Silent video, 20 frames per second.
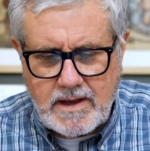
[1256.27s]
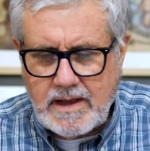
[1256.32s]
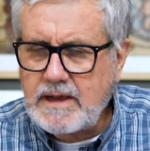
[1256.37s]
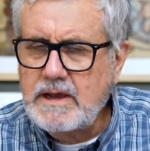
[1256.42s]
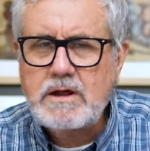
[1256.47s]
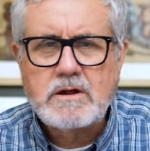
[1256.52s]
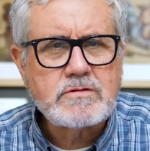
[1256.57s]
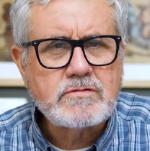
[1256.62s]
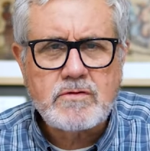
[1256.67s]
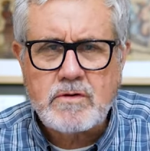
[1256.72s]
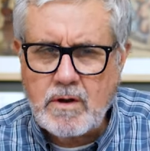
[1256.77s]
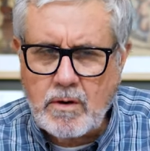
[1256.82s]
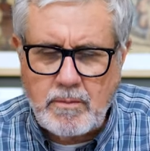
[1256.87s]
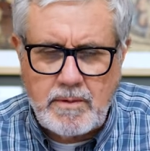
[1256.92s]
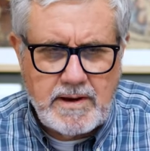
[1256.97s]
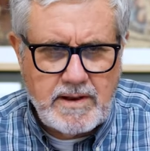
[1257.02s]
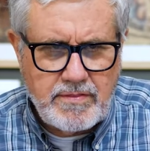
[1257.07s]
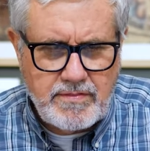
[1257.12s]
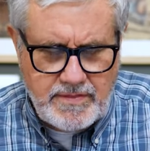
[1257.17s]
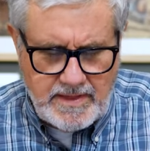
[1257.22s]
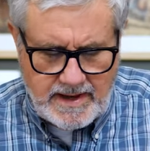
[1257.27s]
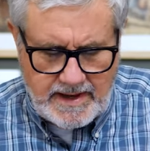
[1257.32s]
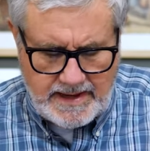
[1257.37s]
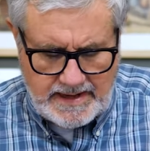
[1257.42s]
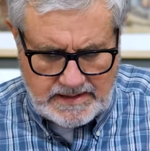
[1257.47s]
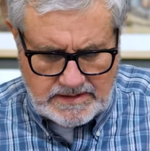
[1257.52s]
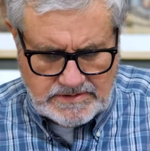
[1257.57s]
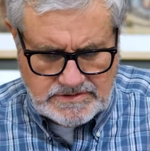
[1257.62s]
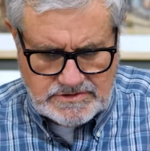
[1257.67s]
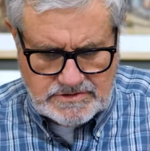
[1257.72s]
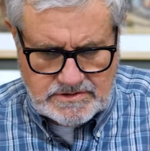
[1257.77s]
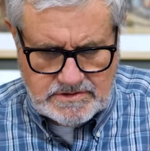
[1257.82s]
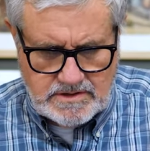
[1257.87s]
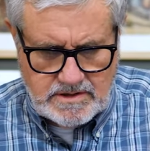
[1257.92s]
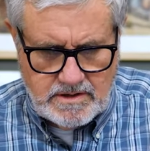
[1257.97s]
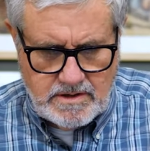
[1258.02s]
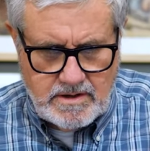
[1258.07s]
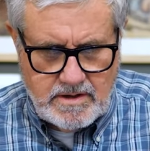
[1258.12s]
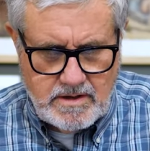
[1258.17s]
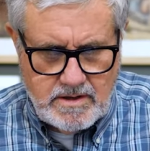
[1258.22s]
And he doesn't know anything else.
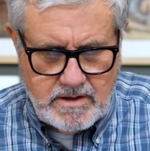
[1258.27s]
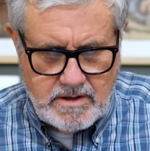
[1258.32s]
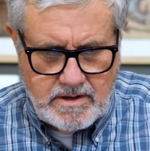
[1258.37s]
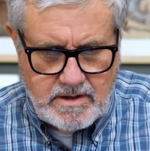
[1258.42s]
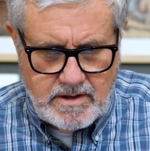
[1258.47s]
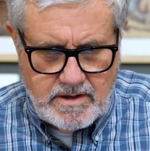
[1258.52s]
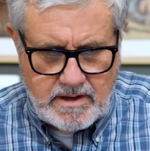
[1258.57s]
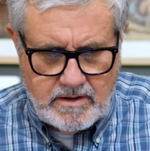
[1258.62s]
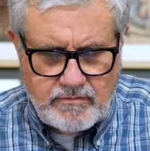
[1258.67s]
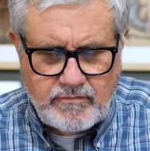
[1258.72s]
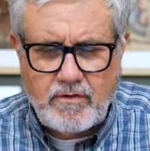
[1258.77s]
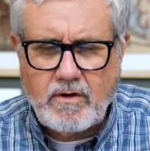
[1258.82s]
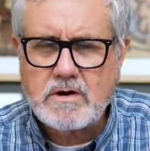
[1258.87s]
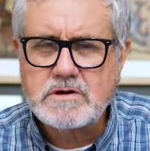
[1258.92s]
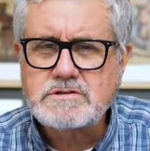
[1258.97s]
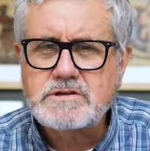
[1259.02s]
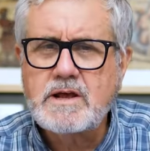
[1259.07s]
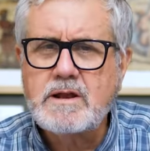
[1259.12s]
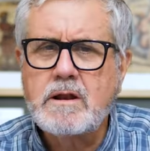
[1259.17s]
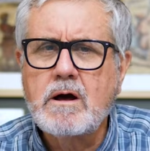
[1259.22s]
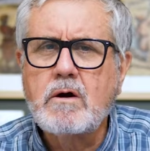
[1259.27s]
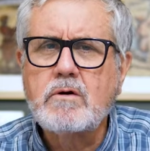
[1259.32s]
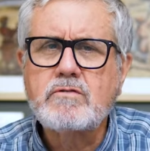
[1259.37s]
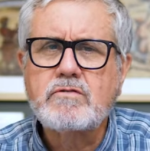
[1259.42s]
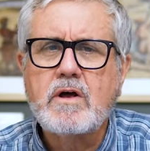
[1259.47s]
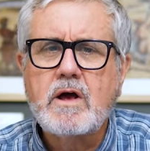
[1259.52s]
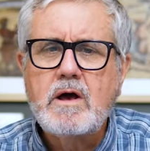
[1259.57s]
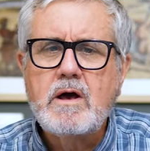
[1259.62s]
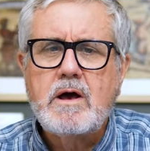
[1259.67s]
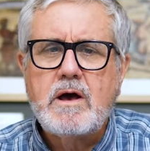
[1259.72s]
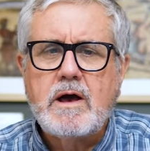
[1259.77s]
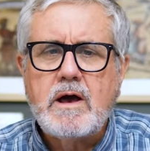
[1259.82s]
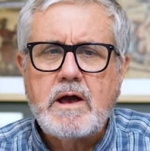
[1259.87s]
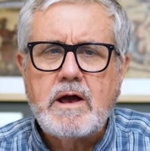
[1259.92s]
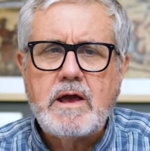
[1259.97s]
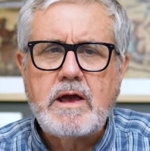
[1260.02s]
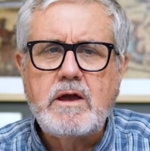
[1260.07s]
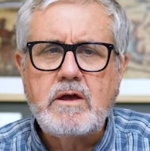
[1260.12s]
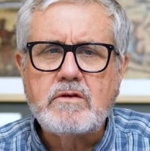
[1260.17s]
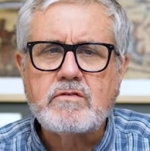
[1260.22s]
As far as he knows,
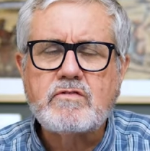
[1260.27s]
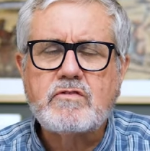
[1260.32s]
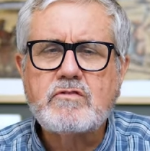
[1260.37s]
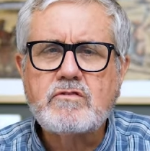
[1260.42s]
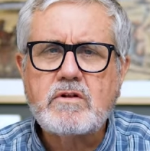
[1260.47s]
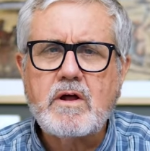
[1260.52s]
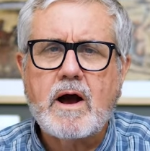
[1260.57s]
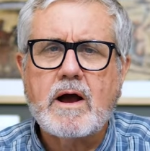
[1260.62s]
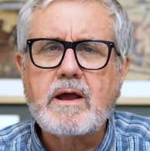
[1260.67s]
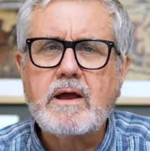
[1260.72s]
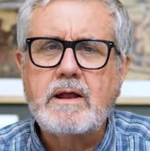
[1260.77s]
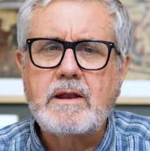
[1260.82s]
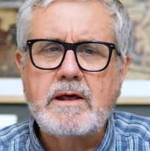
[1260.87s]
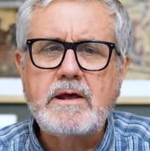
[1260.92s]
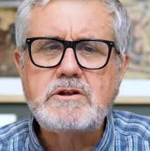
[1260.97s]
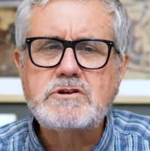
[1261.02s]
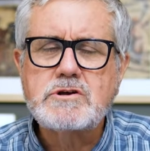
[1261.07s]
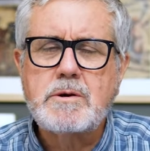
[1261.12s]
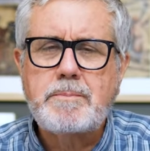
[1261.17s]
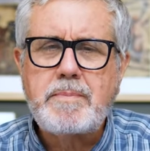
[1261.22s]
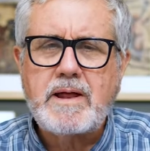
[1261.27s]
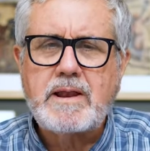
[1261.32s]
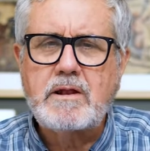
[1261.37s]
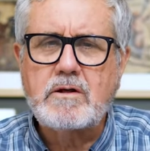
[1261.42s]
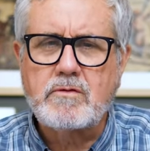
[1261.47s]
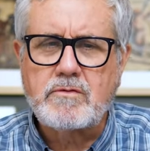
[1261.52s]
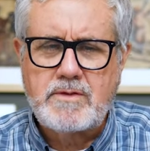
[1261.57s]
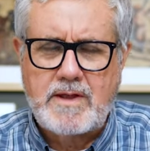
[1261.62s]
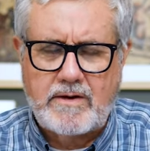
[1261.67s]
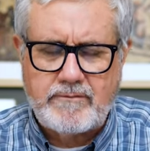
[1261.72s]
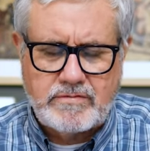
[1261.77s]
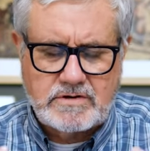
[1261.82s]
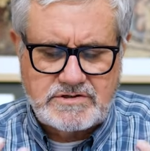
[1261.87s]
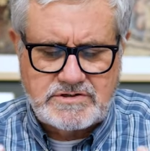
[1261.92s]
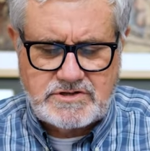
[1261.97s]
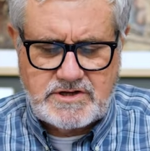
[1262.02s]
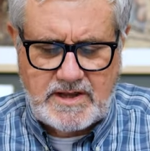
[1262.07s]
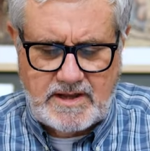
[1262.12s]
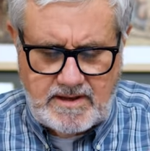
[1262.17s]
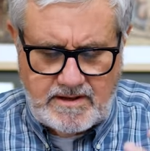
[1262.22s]
he is stuck in Egypt and he'll never
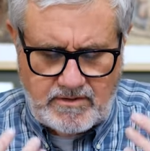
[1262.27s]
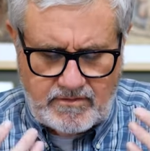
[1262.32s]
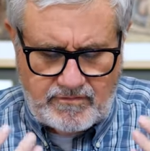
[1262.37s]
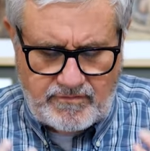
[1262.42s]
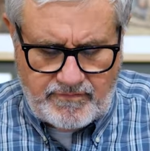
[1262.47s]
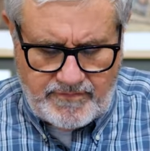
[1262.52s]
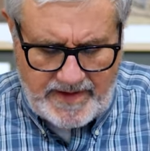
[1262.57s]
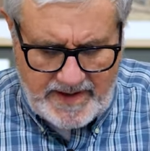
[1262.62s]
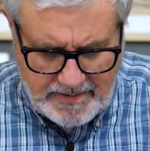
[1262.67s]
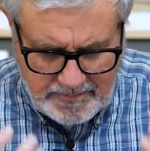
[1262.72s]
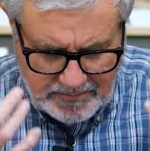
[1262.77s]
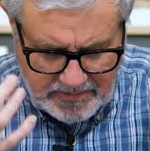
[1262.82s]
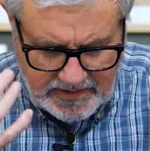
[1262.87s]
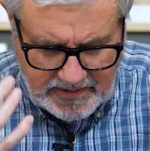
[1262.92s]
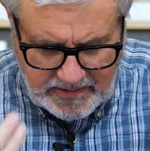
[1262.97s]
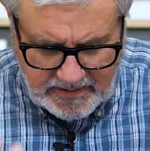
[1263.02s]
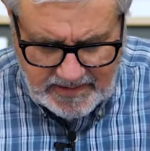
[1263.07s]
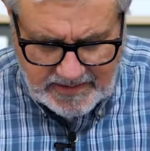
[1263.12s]
see his family